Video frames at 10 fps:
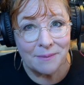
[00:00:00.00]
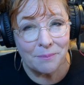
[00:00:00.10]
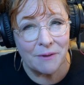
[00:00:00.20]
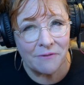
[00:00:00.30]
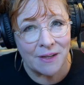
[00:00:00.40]

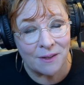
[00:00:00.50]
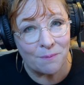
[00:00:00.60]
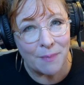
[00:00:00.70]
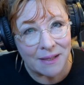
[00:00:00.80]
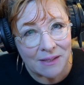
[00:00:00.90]
But
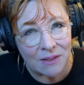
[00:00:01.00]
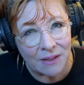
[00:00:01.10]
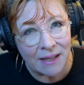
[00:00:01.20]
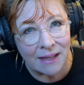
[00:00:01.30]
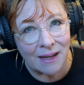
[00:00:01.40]

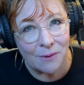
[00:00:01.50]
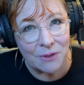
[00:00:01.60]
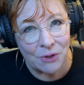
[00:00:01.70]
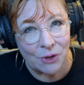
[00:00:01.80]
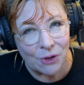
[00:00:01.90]
fundamentally, I
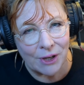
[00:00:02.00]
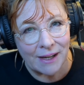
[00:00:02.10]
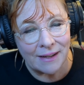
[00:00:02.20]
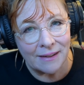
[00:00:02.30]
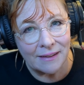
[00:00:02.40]
was
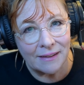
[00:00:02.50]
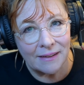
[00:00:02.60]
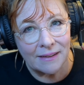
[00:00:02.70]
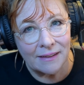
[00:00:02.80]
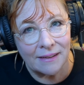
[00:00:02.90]
hurting,
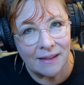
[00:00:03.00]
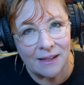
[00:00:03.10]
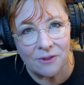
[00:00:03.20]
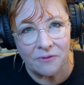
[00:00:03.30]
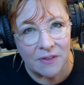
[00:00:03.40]

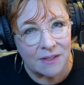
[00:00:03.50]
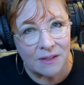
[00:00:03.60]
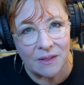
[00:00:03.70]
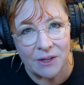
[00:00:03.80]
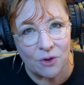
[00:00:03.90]
either
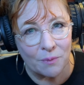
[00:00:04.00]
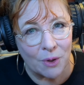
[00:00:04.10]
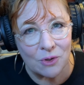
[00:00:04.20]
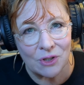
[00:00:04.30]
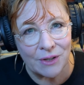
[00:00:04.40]
physically or
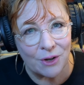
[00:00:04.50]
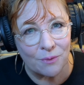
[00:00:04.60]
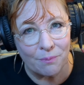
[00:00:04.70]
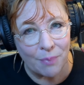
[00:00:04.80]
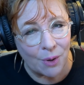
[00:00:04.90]
emotionally
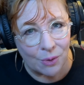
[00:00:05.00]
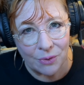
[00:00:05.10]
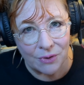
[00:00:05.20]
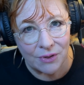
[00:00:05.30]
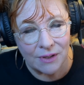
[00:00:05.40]
or
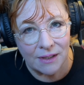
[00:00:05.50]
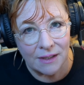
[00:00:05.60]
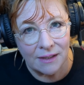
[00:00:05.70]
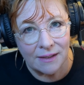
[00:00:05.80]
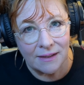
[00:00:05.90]
both.
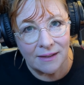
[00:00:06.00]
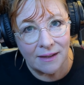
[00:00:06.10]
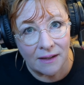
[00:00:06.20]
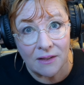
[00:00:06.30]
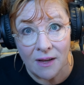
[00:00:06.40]

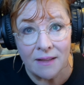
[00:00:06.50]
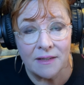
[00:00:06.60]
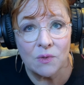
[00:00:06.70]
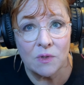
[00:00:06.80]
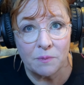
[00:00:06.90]
And a lot of
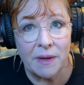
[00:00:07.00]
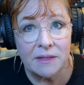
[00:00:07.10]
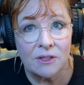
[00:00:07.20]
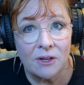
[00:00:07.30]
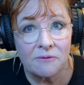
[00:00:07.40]
this was
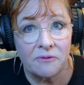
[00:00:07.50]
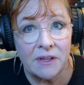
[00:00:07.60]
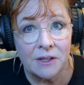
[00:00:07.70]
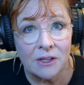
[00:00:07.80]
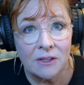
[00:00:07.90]
based on
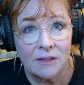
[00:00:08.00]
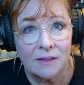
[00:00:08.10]
fear.